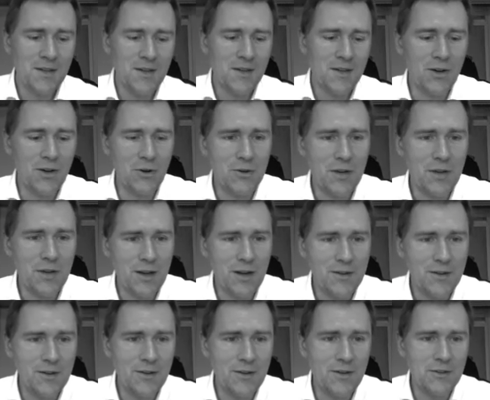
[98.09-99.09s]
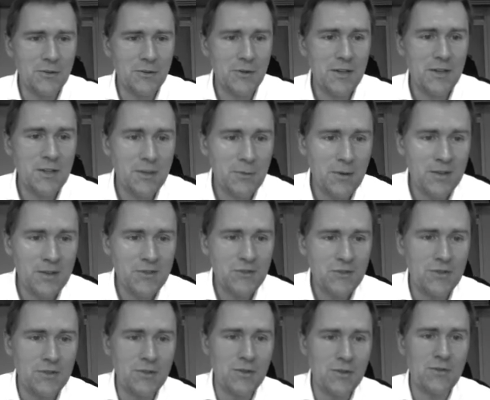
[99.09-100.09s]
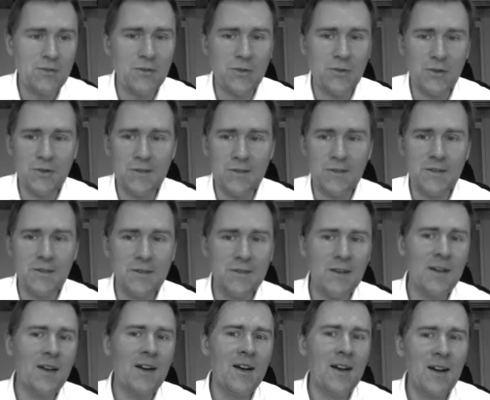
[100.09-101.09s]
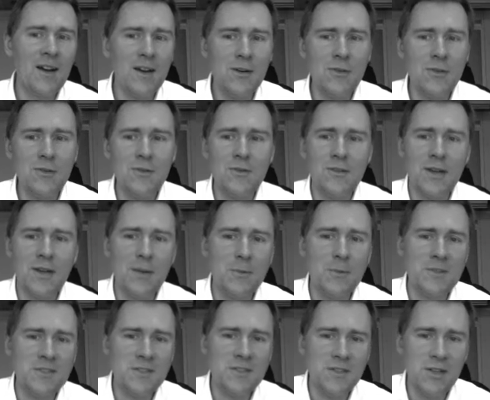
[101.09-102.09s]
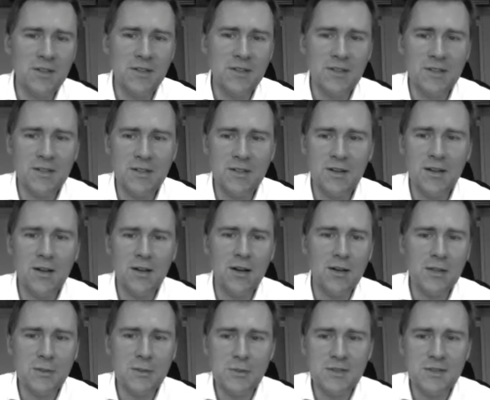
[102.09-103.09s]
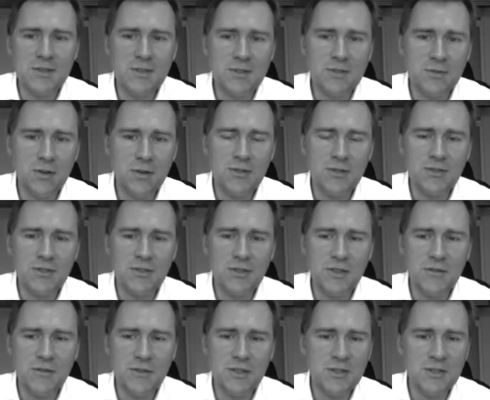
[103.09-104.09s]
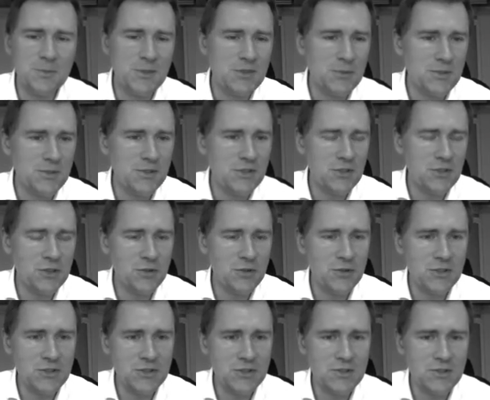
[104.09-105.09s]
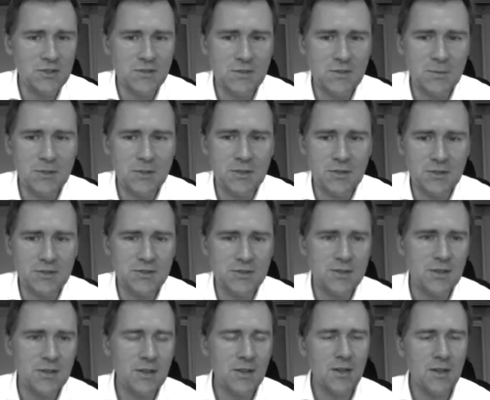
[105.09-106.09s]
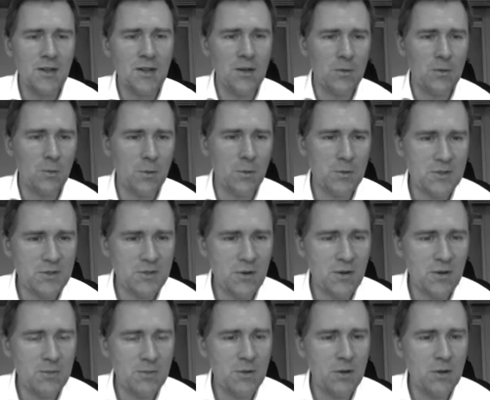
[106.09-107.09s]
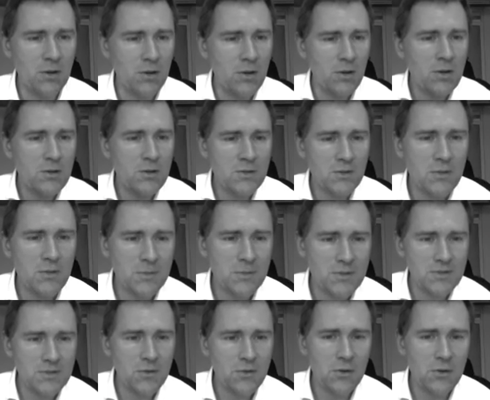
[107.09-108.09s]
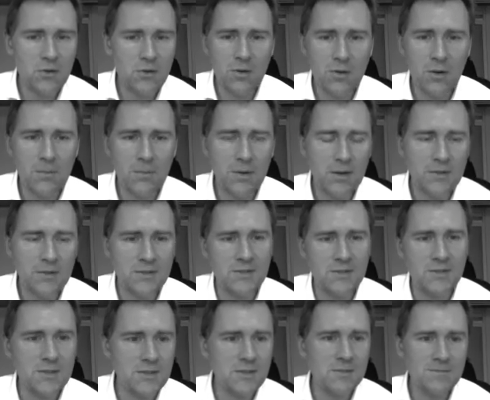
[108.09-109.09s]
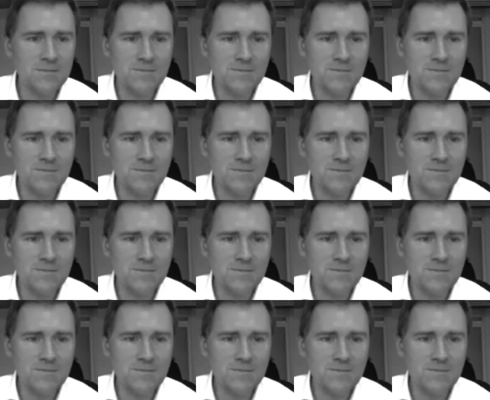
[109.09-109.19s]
Okay, a tricky question, of course, is how can we study how linguistic knowledge differs between generations of speakers? When we're talking about long-term historical comparisons,